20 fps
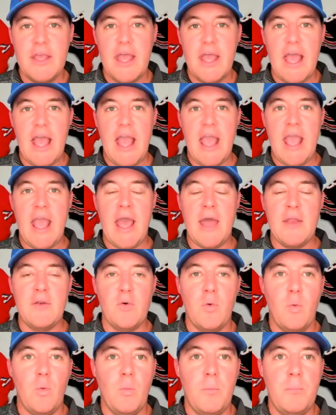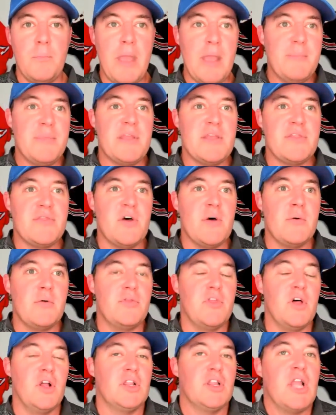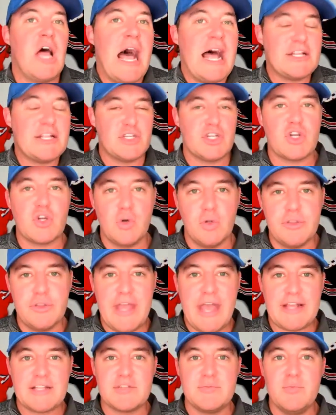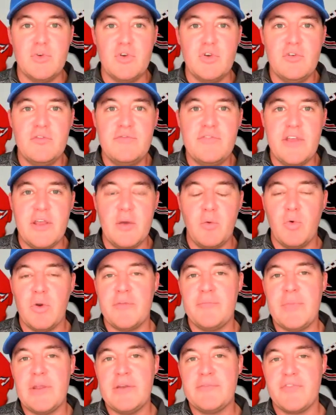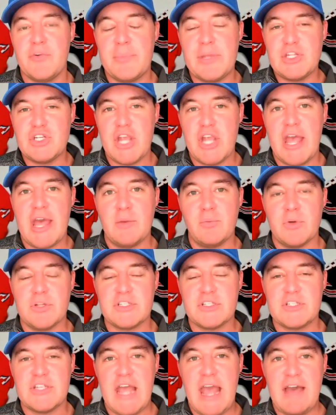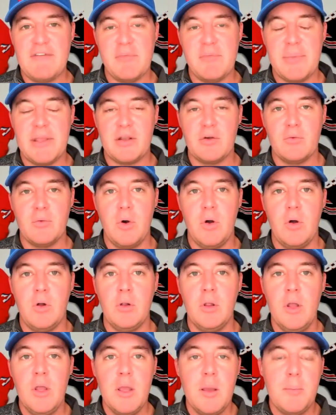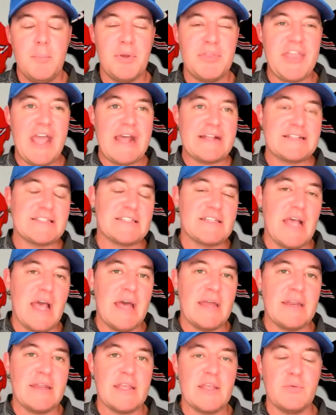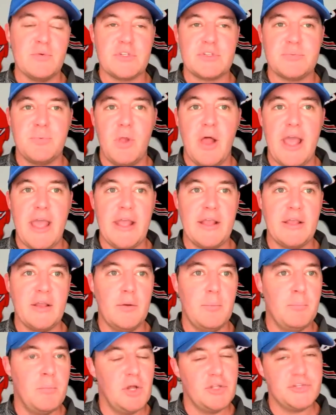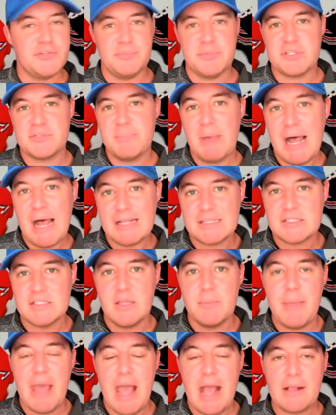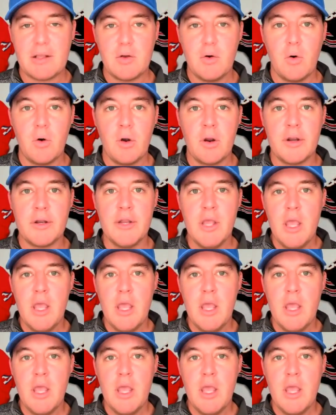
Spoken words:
and maybe the logical next move, it would have been for BJ Edwards to have a bigger role. But that said, he was playing multiple spots in the backcourt.